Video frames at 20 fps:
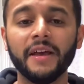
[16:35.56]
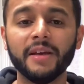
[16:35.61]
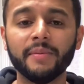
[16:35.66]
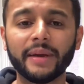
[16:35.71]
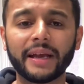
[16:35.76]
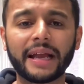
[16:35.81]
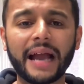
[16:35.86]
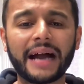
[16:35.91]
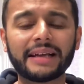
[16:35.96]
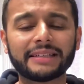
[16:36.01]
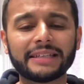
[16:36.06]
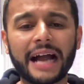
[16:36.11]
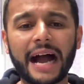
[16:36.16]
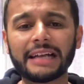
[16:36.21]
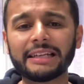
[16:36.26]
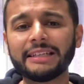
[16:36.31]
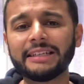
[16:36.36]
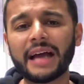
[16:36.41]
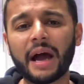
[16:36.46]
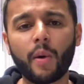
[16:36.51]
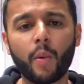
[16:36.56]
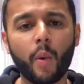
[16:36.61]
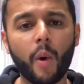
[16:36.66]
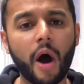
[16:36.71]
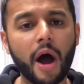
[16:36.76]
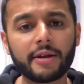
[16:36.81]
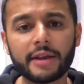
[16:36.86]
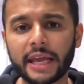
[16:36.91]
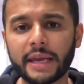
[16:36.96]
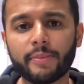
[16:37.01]
And God, God did not
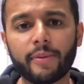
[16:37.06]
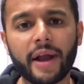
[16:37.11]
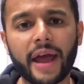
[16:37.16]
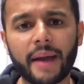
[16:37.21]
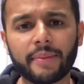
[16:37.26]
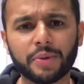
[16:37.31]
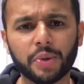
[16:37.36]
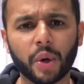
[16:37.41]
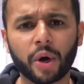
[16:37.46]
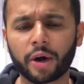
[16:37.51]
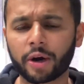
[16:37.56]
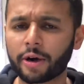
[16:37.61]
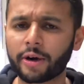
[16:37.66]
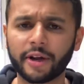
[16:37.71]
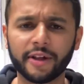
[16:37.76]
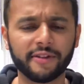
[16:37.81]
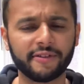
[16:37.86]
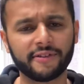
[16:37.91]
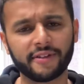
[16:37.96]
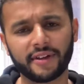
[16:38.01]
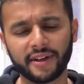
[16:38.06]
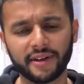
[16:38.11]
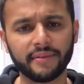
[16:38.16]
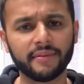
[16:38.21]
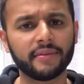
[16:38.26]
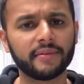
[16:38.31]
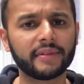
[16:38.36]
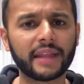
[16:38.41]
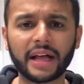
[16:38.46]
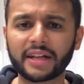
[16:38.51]
want Abraham to hurt his son.
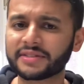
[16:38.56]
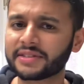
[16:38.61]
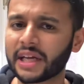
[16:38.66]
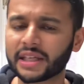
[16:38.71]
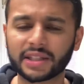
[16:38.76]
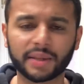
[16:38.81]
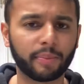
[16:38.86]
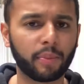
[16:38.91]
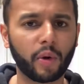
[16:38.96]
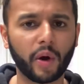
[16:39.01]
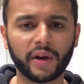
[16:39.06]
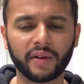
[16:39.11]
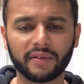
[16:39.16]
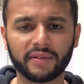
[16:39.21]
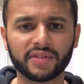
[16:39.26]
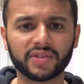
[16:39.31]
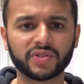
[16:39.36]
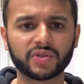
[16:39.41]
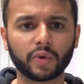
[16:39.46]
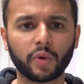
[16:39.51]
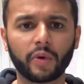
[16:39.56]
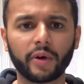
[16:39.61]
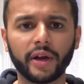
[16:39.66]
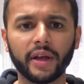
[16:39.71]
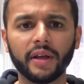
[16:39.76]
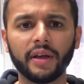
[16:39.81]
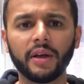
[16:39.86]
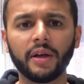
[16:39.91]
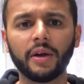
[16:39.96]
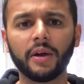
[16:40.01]
That's not the point of the
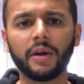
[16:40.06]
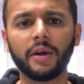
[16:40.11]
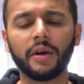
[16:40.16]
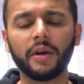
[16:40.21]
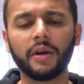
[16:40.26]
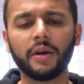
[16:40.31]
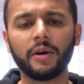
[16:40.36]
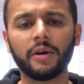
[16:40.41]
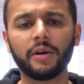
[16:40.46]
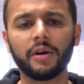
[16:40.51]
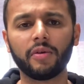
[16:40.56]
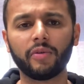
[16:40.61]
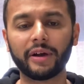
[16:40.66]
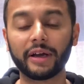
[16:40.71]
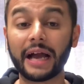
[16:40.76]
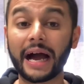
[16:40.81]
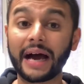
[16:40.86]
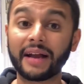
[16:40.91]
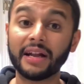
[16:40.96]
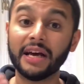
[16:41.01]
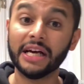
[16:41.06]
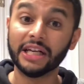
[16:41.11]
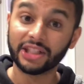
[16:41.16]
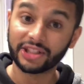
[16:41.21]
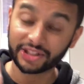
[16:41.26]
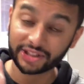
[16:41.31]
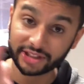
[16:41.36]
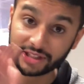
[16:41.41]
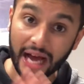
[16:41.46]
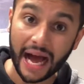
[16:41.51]
story. But God
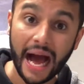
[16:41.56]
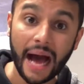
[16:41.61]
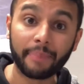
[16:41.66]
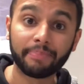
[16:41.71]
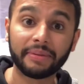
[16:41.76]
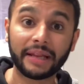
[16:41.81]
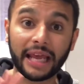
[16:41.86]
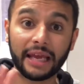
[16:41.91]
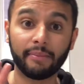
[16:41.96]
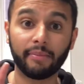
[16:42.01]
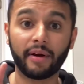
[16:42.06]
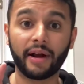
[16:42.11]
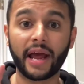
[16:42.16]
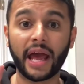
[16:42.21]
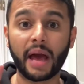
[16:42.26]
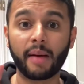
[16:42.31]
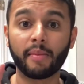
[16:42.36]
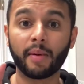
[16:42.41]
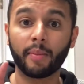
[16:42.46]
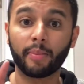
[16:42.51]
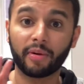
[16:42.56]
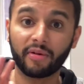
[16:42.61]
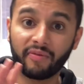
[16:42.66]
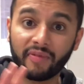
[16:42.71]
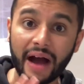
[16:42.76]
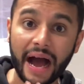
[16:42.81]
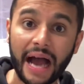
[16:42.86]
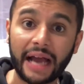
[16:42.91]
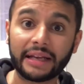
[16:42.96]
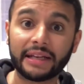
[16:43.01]
stopped Abraham and
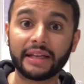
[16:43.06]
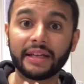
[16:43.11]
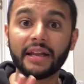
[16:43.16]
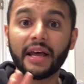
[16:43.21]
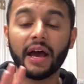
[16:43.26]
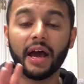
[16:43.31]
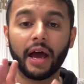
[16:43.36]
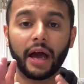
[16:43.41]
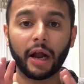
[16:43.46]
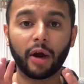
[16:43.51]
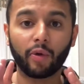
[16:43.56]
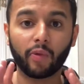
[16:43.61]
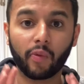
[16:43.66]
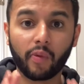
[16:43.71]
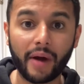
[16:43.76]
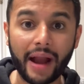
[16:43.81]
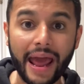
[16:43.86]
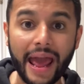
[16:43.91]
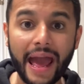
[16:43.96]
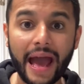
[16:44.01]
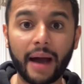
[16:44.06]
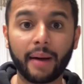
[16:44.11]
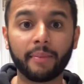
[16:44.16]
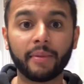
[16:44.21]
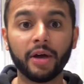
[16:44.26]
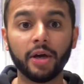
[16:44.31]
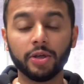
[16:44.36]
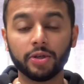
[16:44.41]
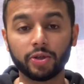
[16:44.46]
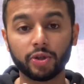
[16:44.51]
provided a
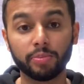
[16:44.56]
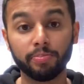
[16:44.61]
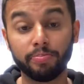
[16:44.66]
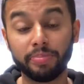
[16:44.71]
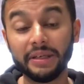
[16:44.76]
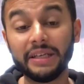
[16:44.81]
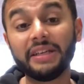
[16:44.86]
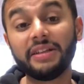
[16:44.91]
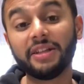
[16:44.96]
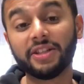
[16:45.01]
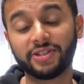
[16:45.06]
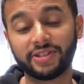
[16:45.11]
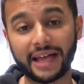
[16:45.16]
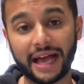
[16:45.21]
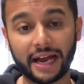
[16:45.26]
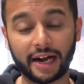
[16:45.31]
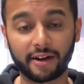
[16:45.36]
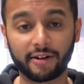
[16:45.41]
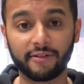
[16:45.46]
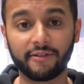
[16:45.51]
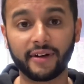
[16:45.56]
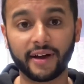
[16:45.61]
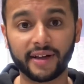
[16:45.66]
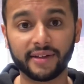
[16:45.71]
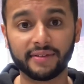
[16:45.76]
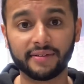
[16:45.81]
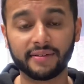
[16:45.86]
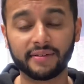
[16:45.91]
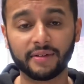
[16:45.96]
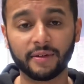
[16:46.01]
ram to be the
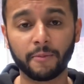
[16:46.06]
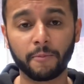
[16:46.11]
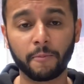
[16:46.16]
sacrifice.